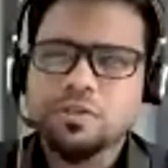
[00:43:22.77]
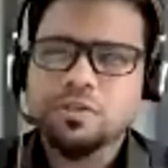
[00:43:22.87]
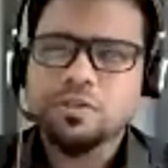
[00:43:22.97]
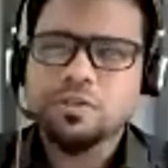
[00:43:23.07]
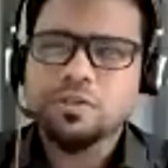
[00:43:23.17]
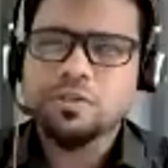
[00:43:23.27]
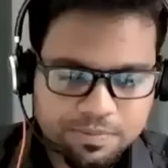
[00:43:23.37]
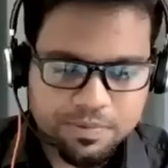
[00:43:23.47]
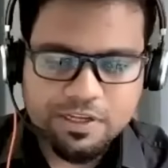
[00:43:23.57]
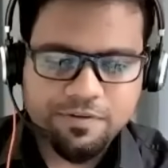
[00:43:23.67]
this, it's
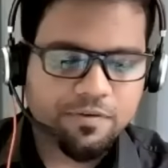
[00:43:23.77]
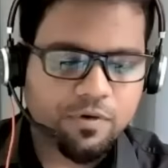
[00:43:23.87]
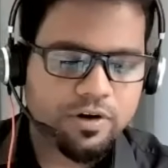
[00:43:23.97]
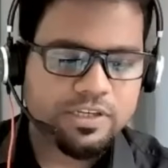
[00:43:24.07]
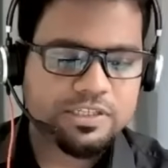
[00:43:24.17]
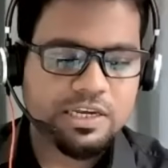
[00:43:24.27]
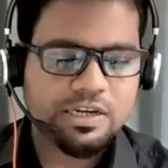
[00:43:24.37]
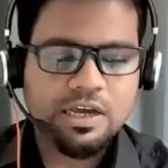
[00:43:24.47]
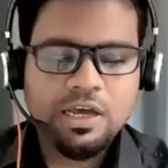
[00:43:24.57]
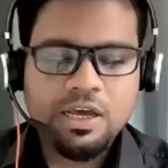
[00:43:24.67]
something that we have already seen.
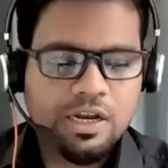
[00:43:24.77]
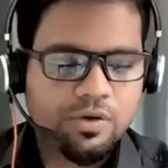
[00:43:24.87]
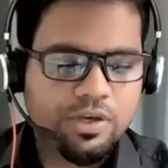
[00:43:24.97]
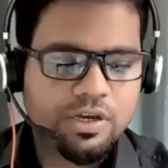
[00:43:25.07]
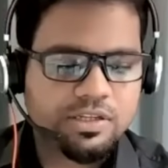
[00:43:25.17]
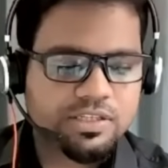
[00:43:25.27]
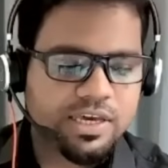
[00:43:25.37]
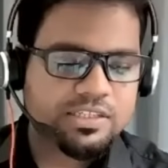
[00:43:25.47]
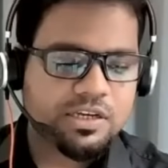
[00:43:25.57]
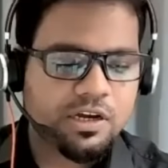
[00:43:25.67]
Now here in this
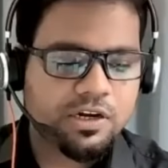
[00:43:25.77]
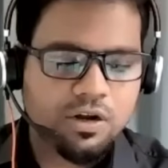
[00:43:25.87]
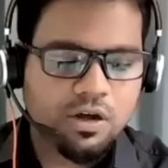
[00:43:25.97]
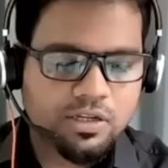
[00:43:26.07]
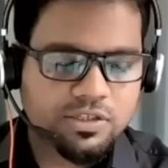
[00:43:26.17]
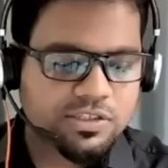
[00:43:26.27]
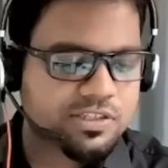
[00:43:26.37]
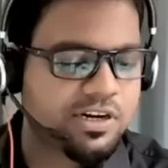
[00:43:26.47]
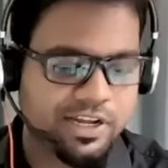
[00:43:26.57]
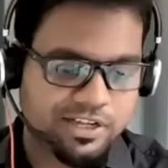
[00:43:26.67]
case, a little knowledge is
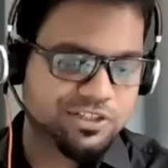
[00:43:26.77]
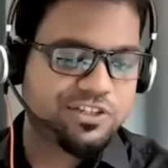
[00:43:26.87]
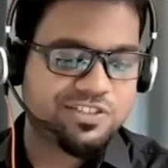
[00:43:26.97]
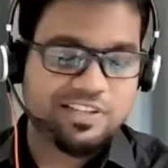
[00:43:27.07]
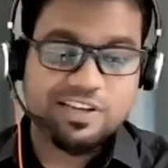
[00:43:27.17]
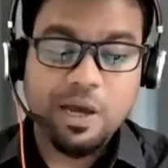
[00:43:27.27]
a dangerous thing.